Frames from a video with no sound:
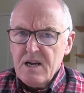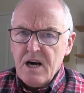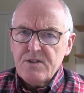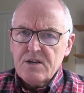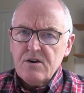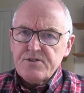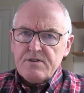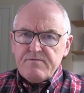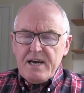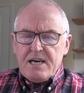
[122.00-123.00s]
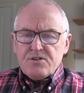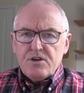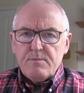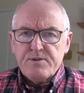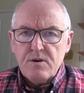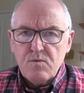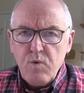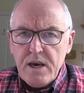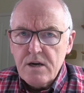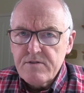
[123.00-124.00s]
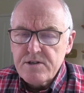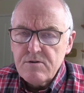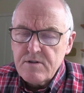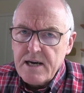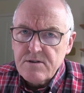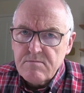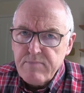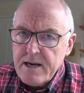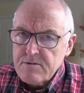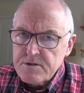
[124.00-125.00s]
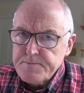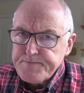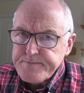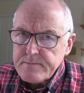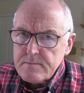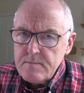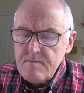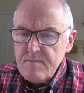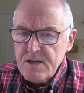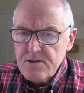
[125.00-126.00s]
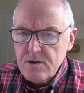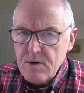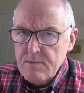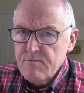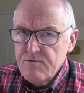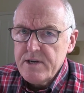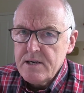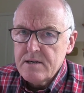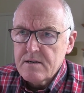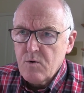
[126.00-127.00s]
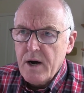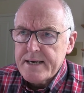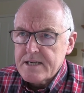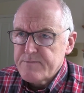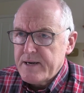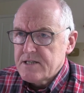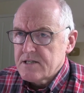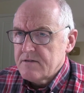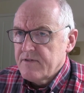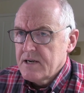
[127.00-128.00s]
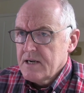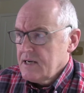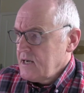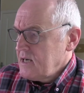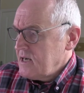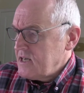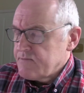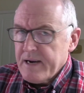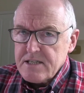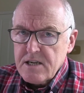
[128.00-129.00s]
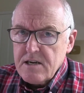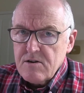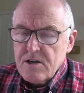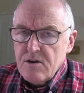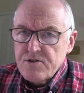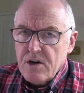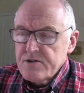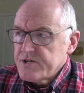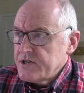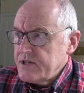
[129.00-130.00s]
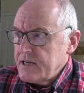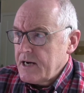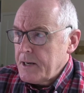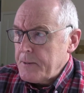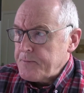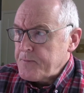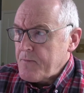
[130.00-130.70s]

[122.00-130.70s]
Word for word: And the cost of that has gone up to well over £2,000. So really quite expensive as Mexico goes onto the